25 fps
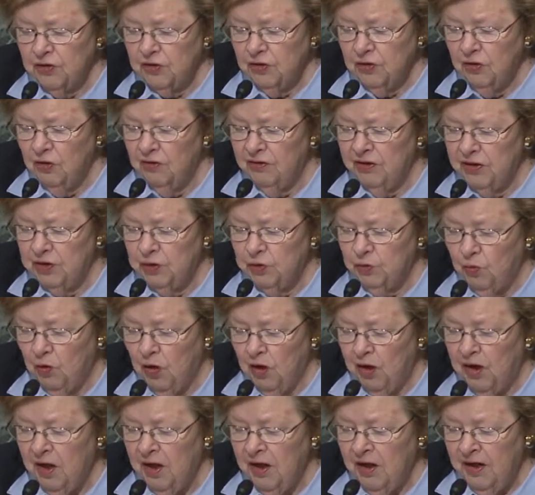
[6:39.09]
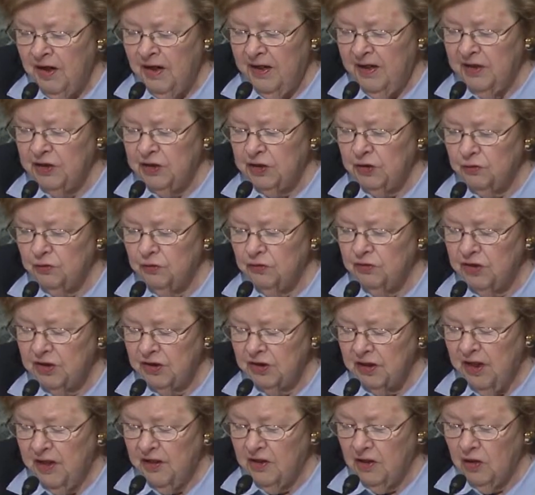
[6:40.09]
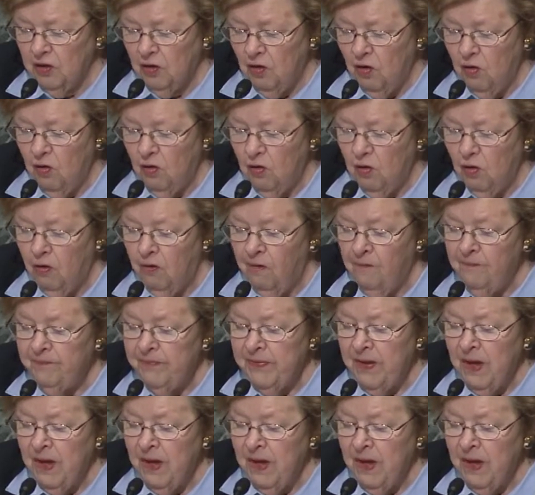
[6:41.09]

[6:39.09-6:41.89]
attorneys work, it is through state and local.